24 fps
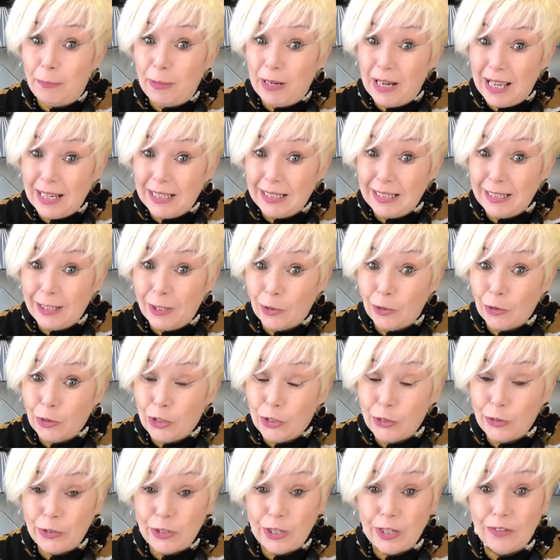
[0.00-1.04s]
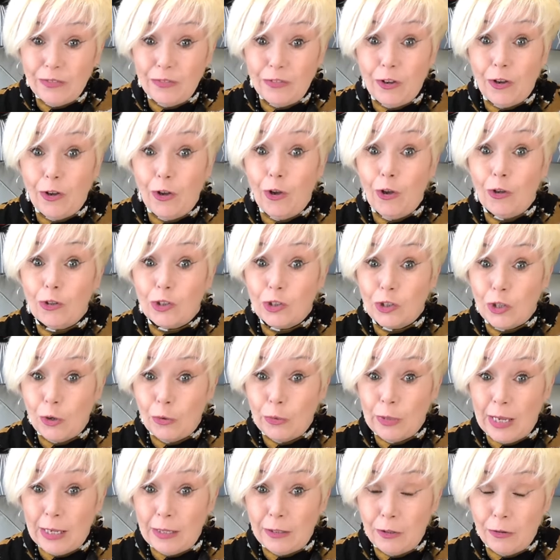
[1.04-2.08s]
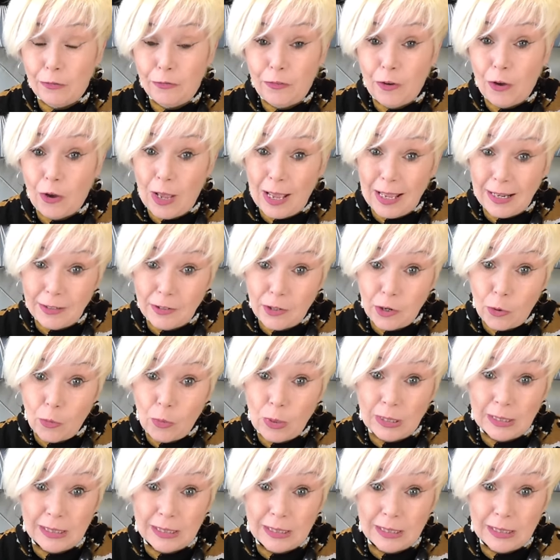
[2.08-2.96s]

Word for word: planning on using for Sew Yellow for Endo.